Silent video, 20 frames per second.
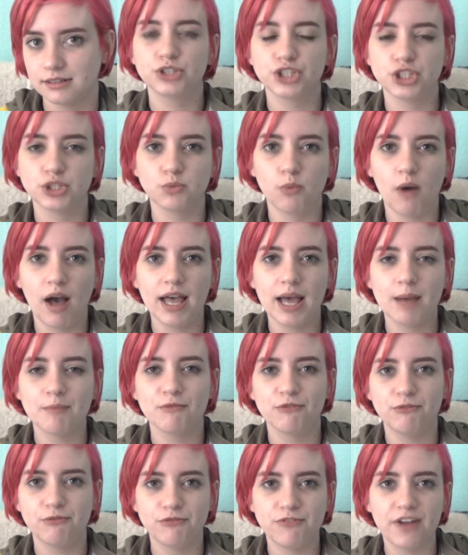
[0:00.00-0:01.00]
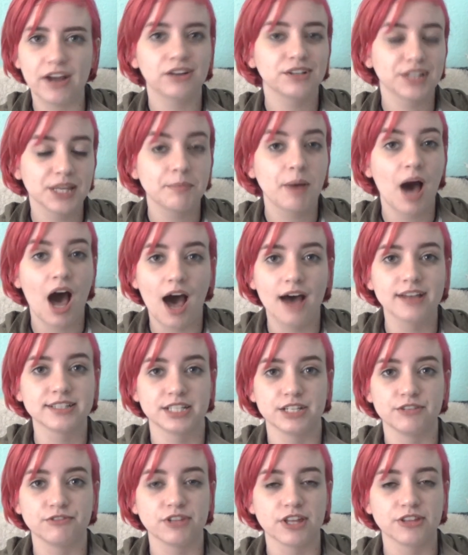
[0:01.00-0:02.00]
which is why I'm fairly
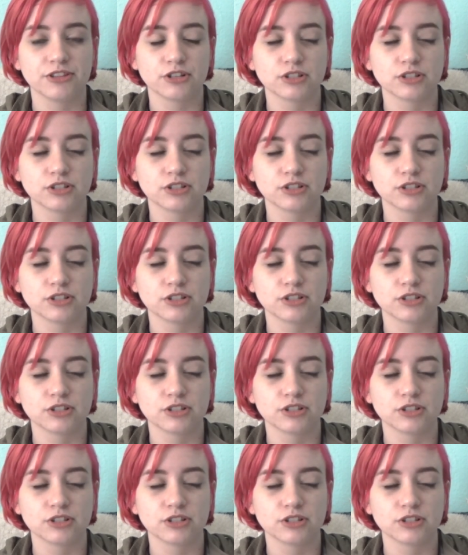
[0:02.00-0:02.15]
positive that